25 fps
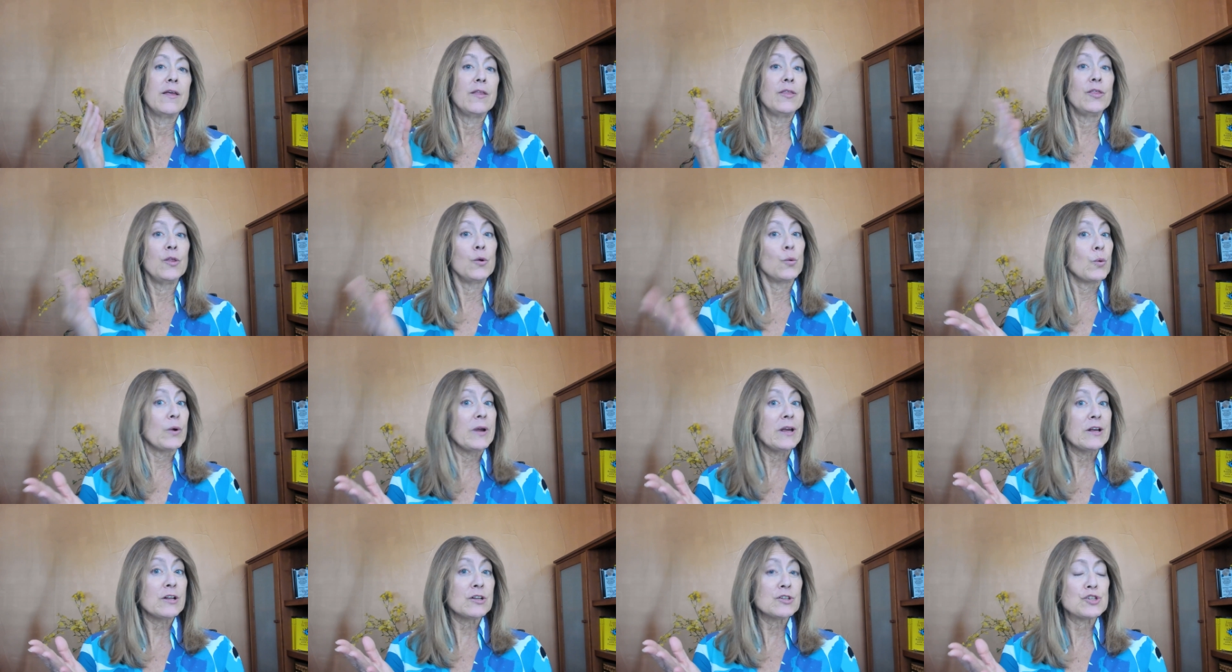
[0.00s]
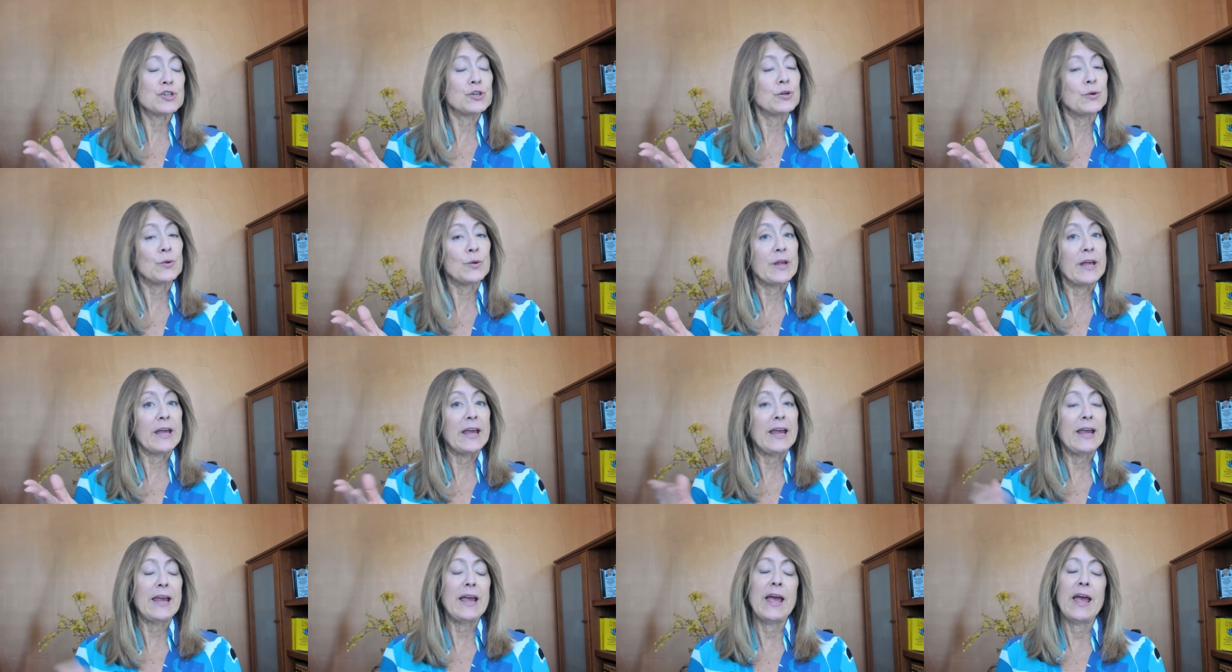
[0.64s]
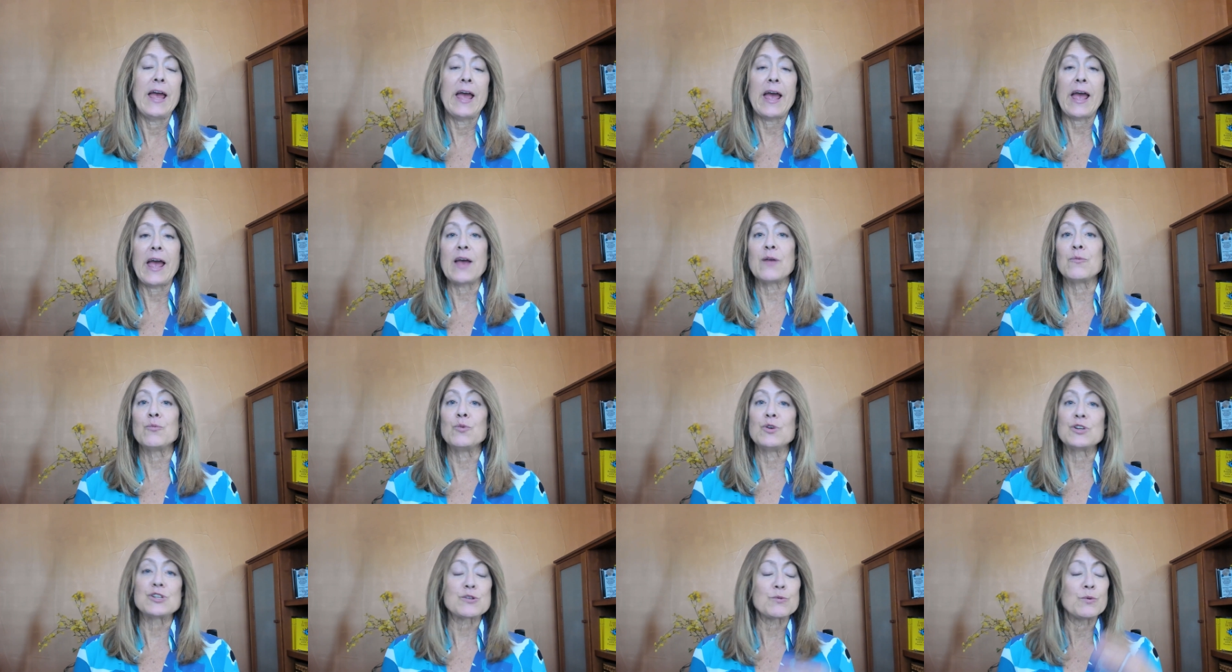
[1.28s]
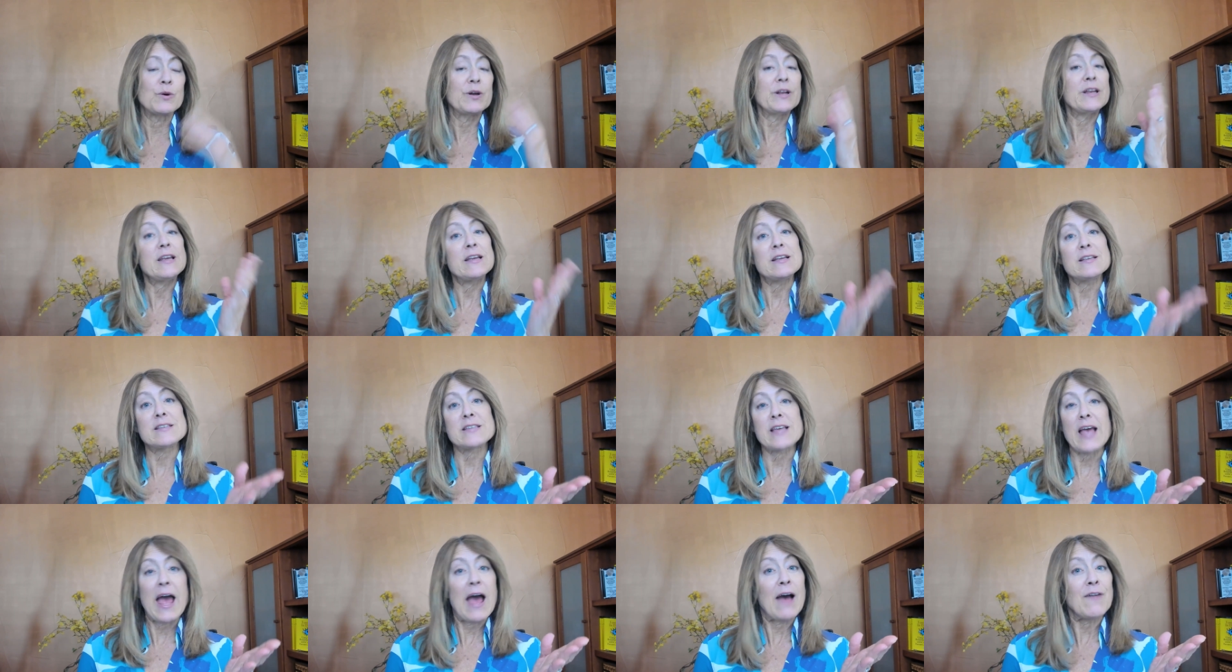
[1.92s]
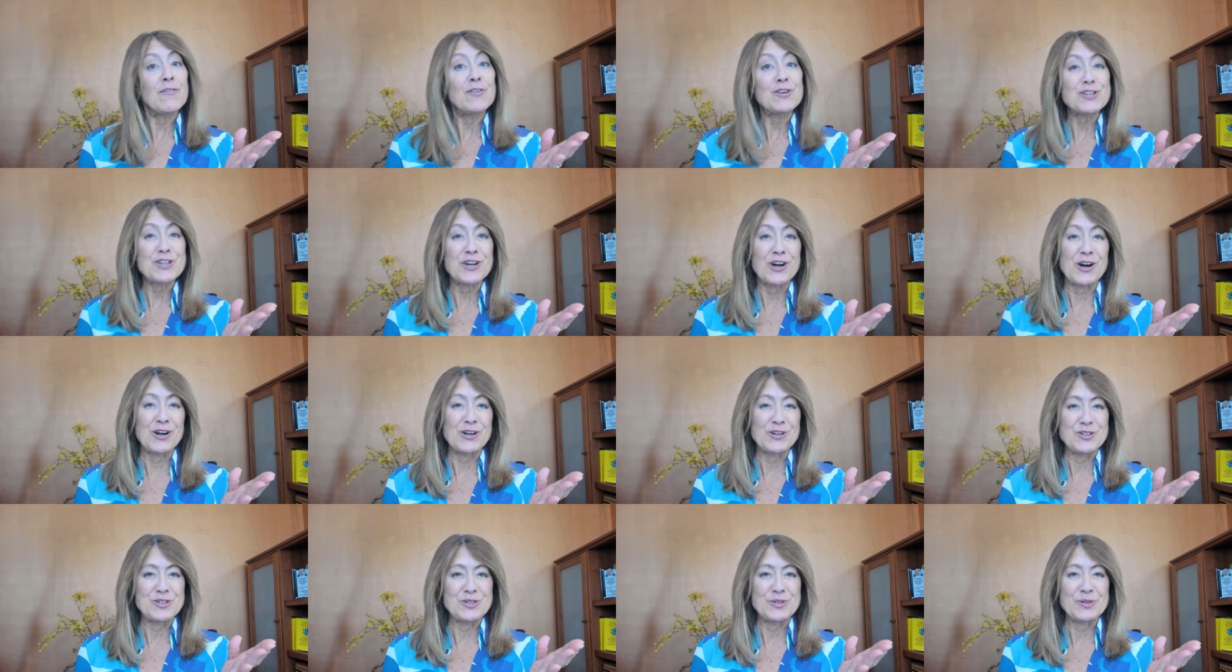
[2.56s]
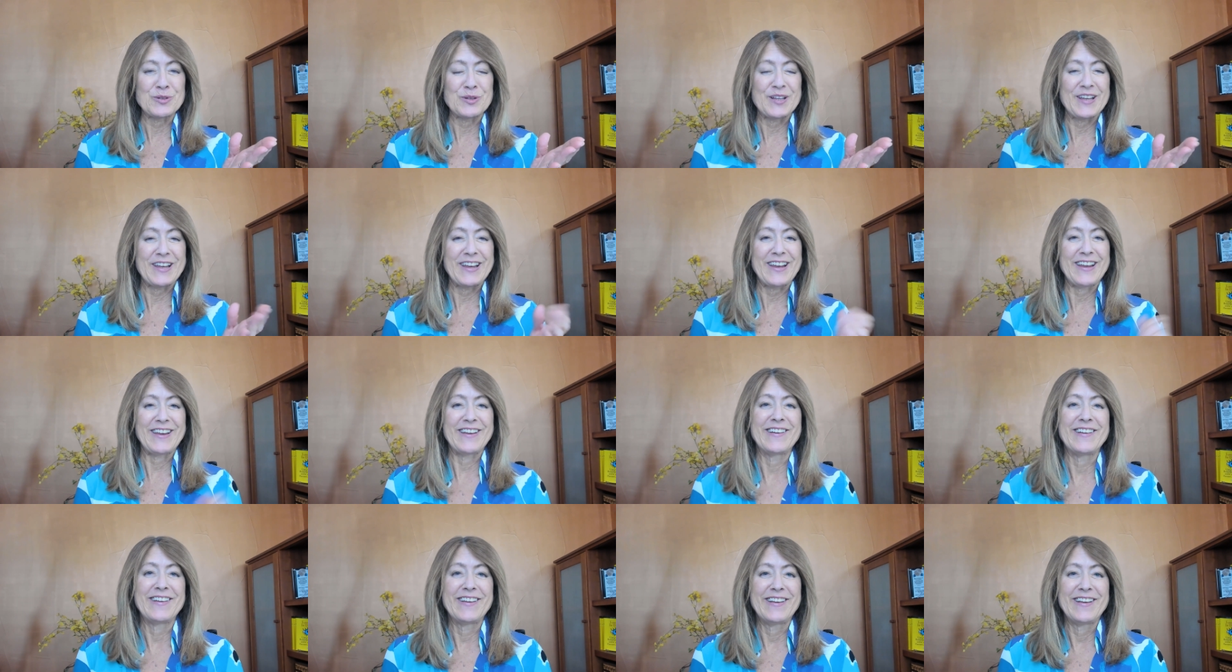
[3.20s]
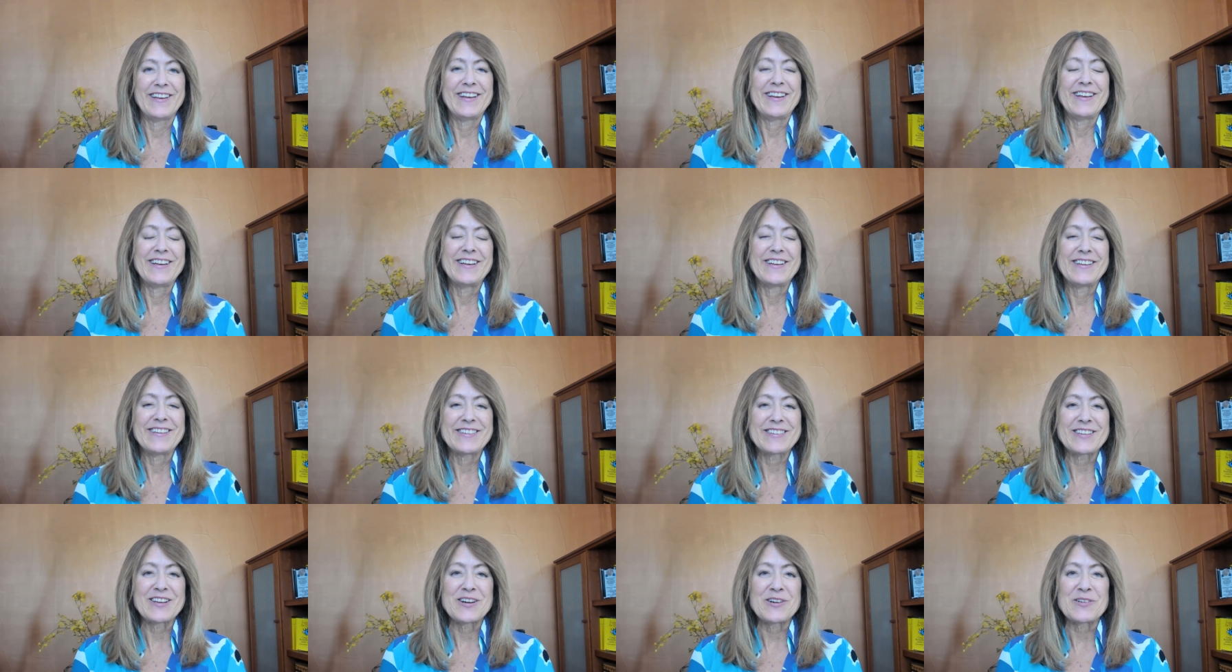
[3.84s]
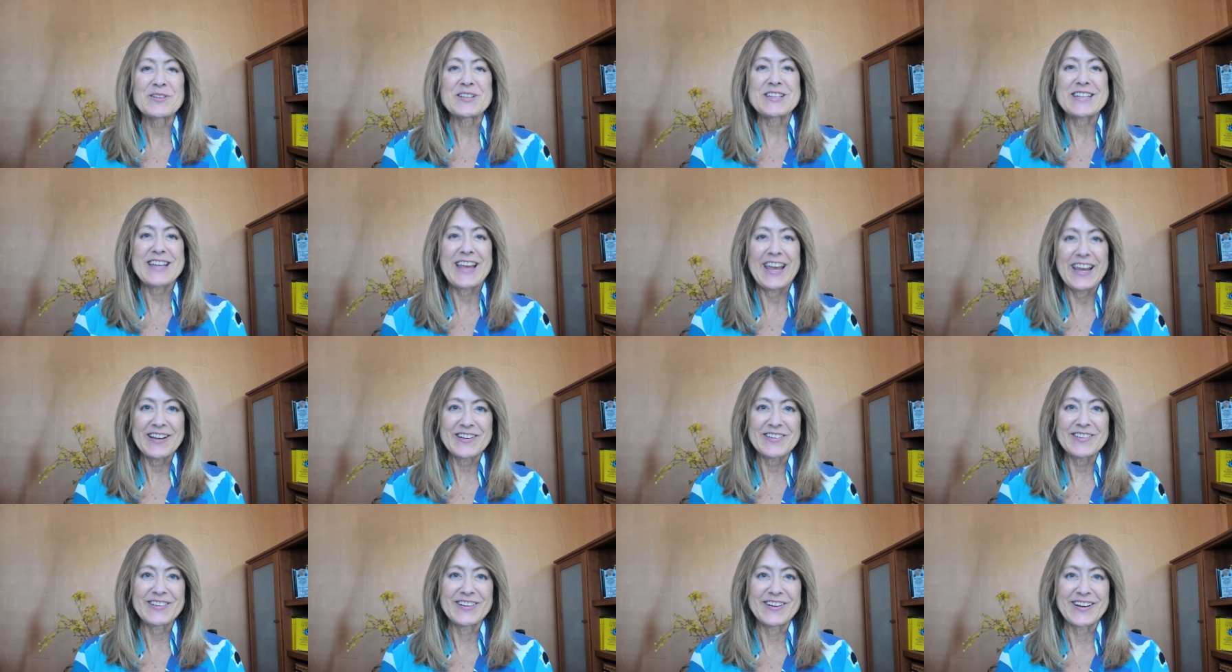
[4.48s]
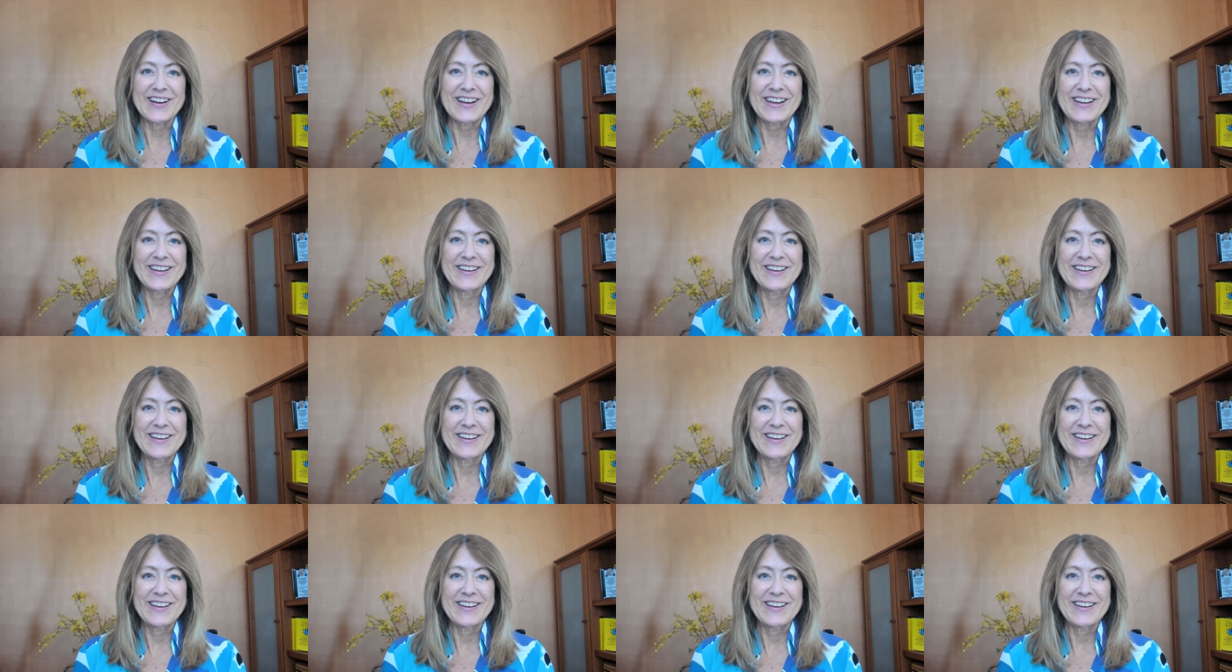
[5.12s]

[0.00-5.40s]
the real Julie and which one is Avatar Julie. So take a look.